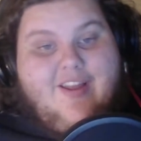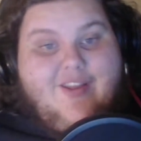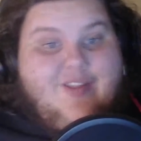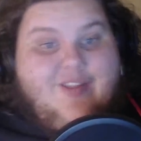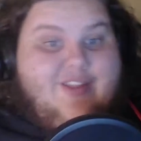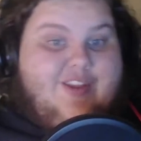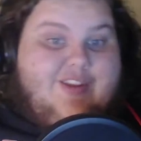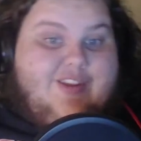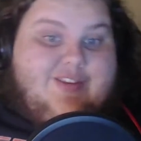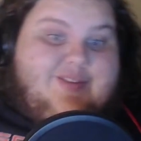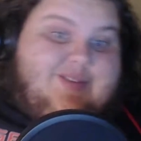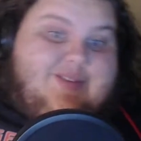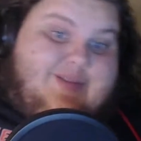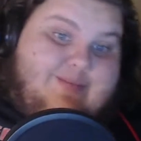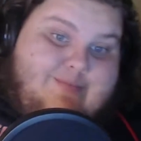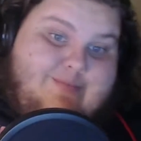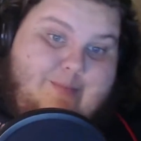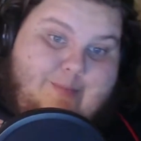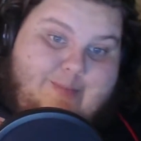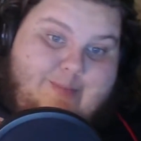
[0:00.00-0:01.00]
this
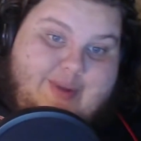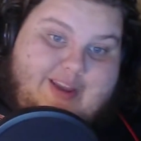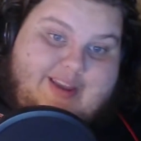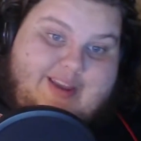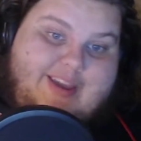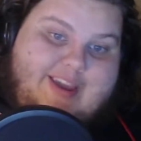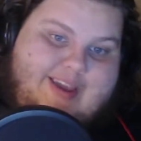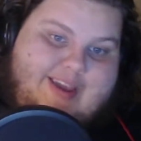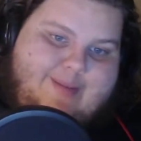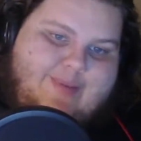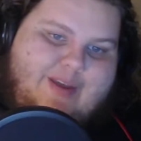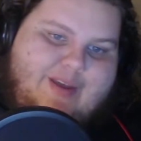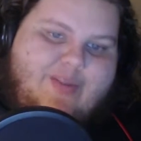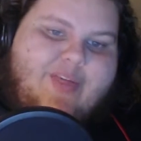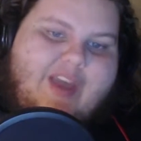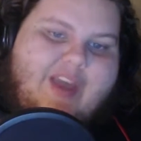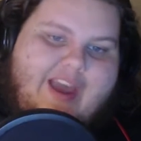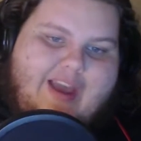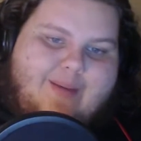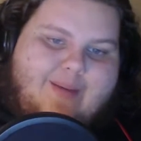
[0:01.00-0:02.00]
behemoth
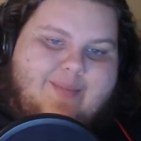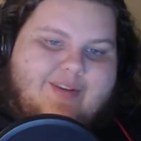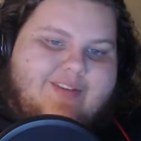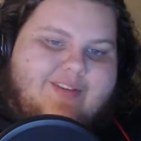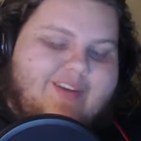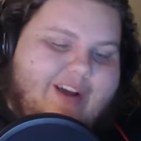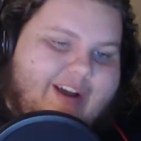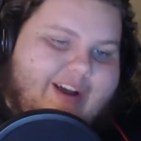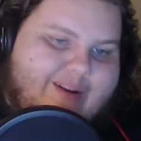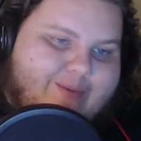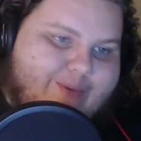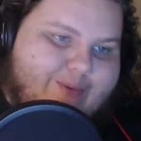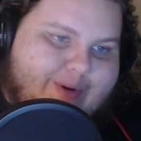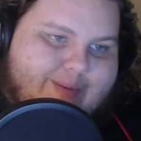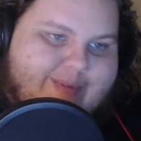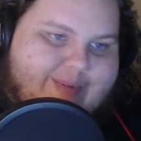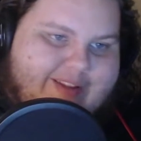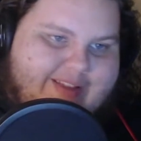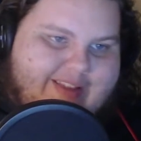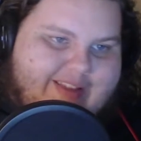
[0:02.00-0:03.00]
Amazon
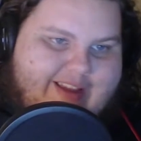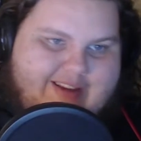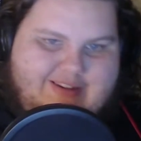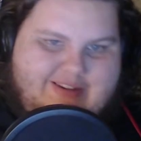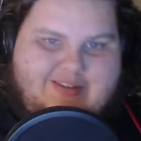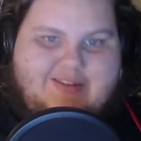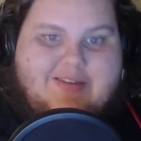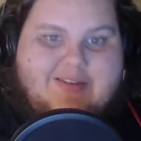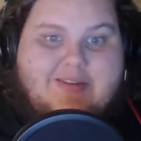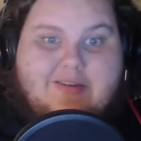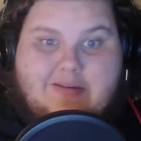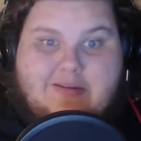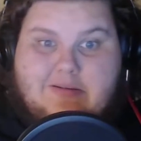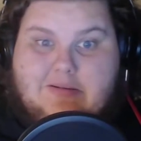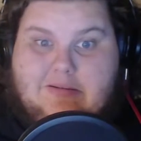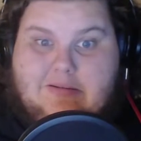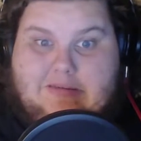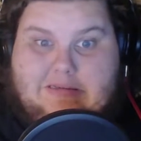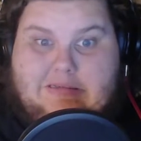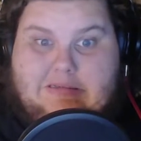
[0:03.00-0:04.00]
woman that just,
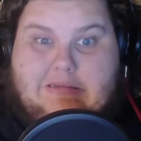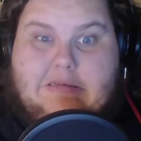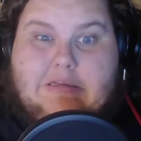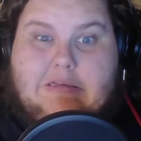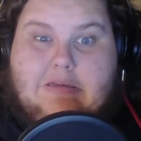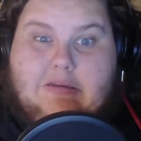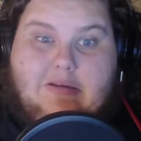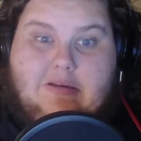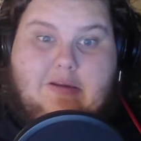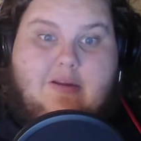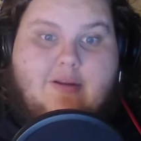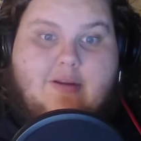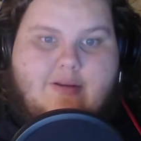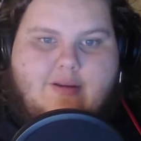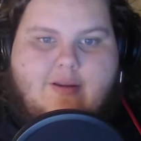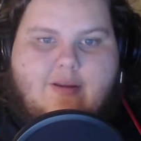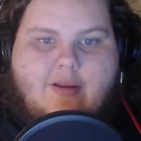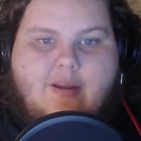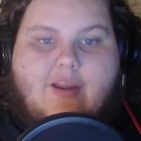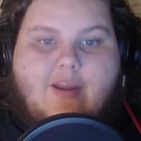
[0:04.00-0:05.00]
ugh.
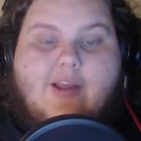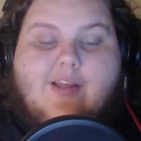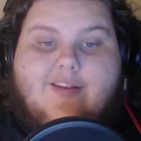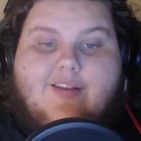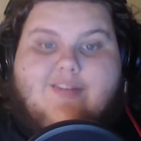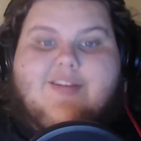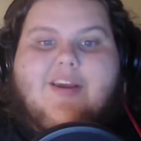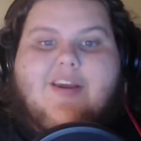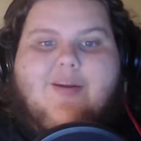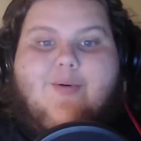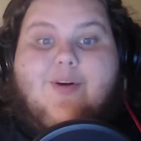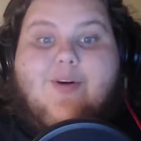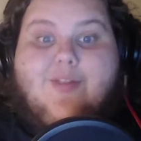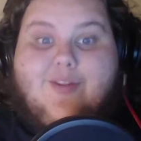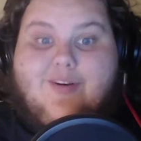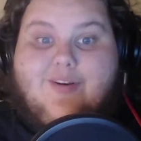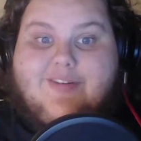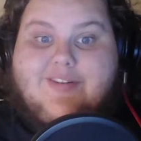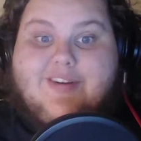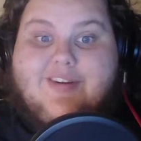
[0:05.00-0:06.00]
The second one
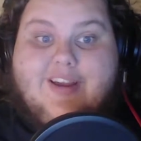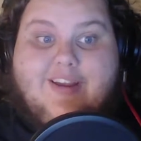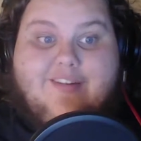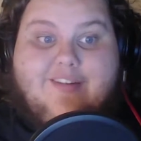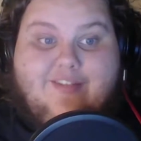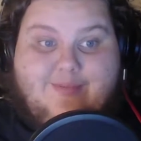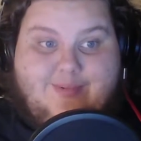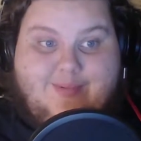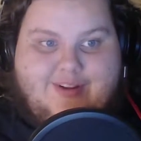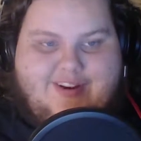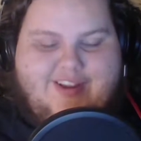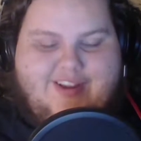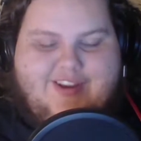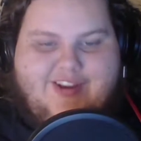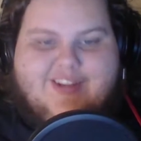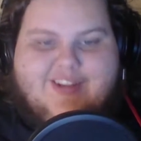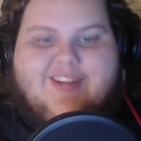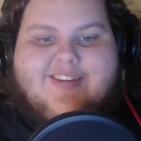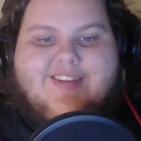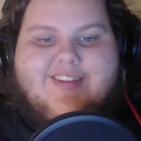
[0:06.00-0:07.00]
looks nice, but
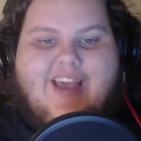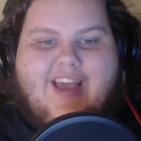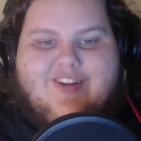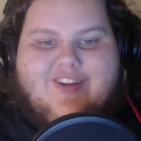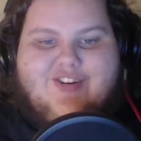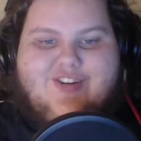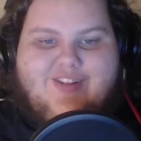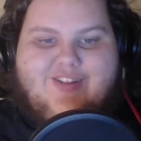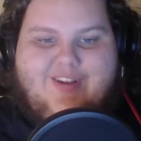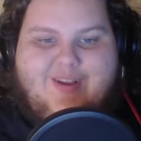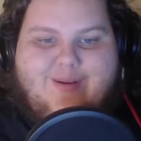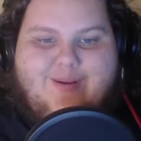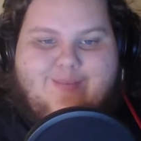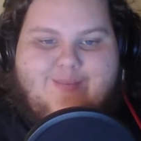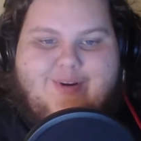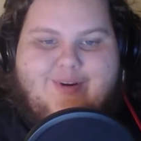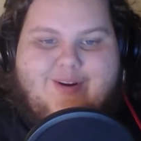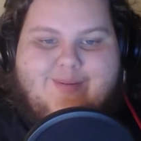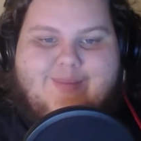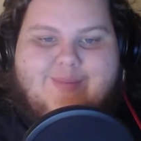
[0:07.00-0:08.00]
she's actually a
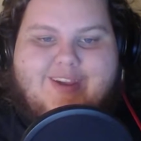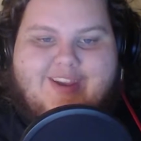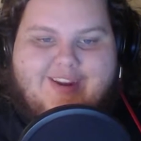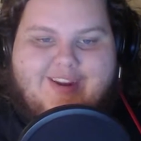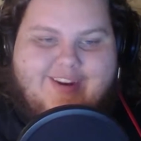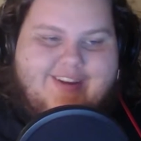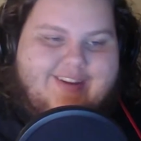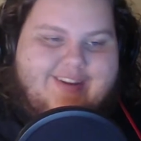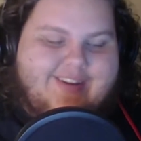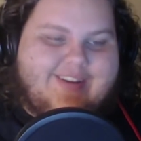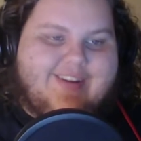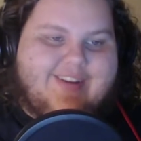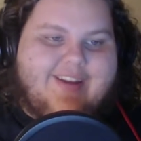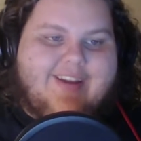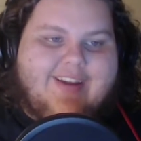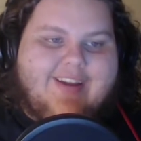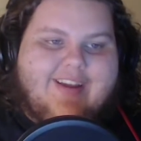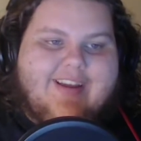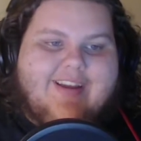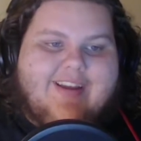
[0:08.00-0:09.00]
mermaid.
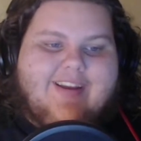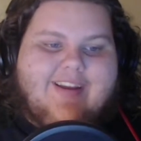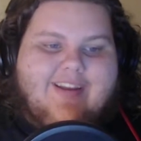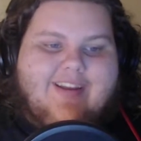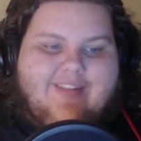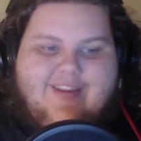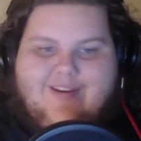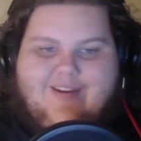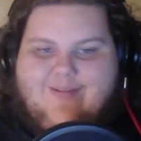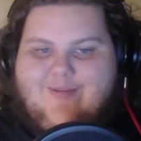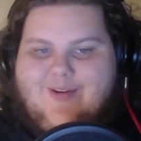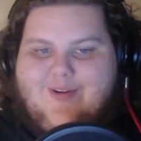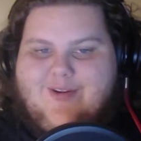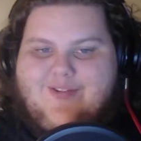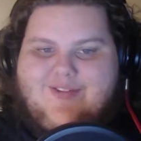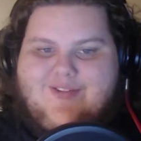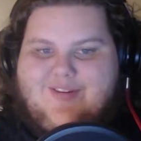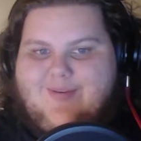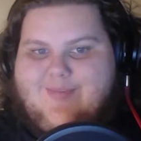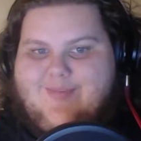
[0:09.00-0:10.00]
And then
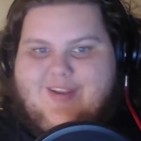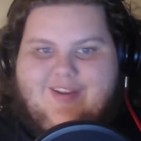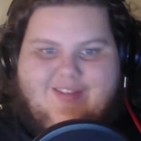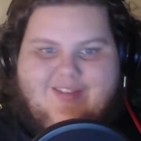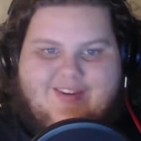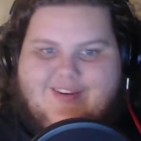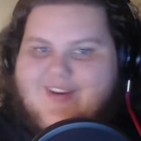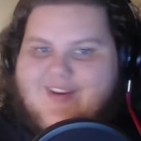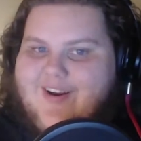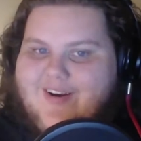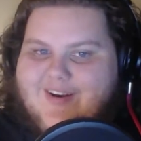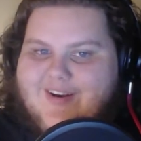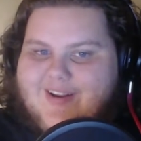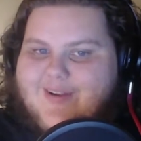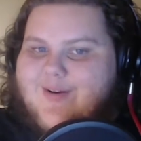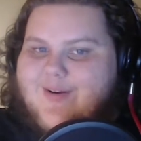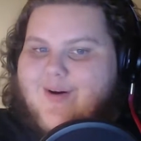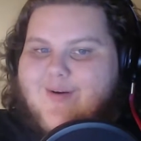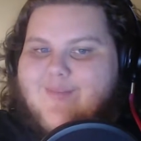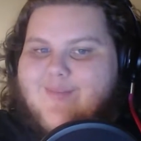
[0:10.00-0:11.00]
Roshi, being the dirty
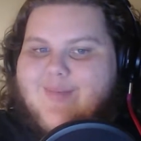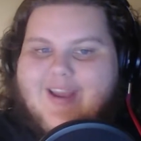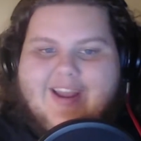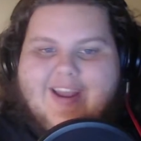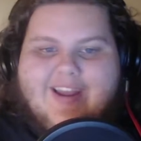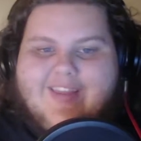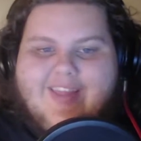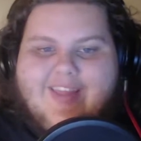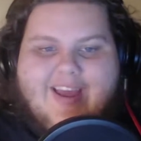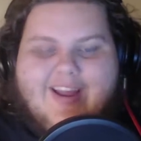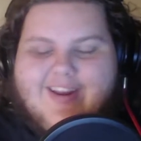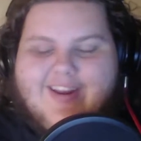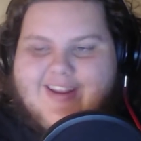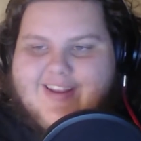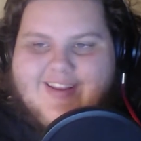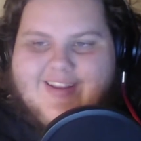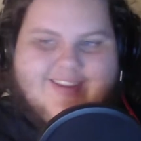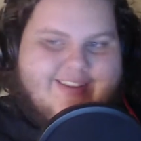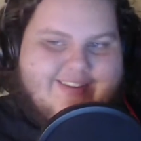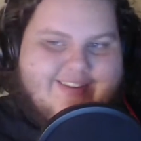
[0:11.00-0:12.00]
old man that
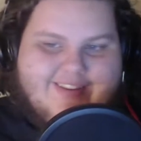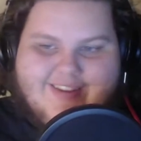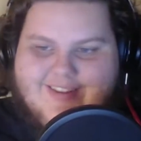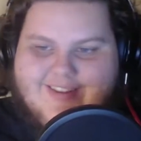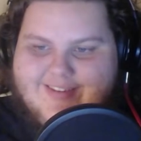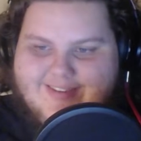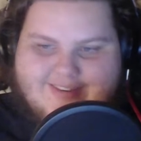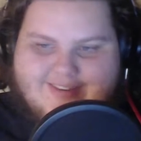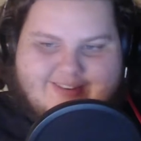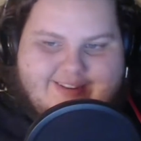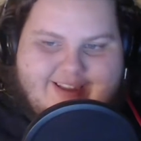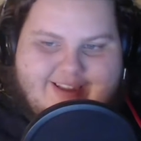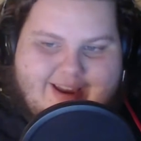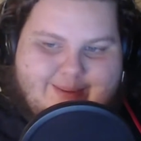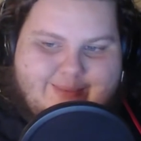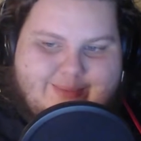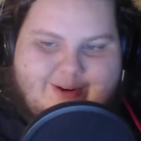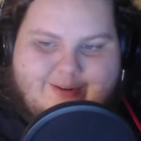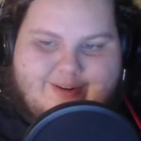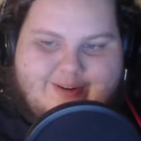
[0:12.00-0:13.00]
he is, gets
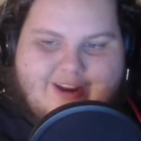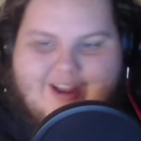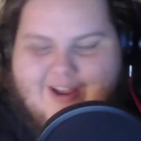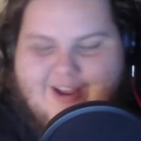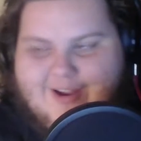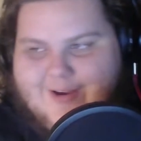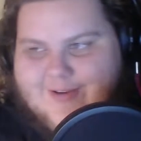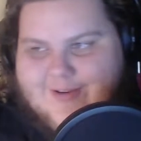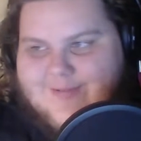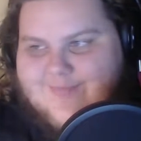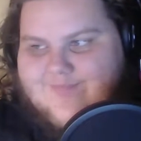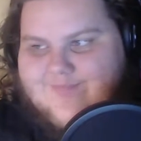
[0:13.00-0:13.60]
slapped around.